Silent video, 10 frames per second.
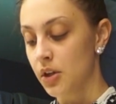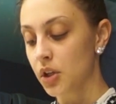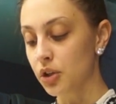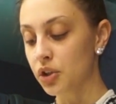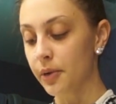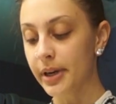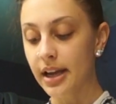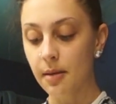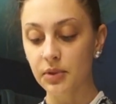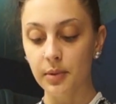I'll show you what it
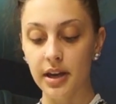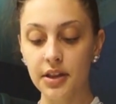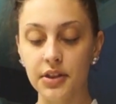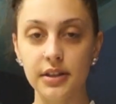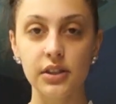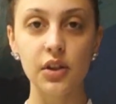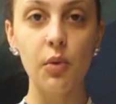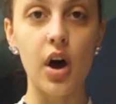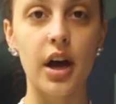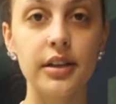comes with. This is the
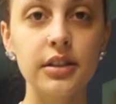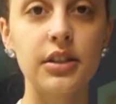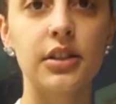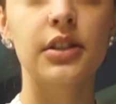wand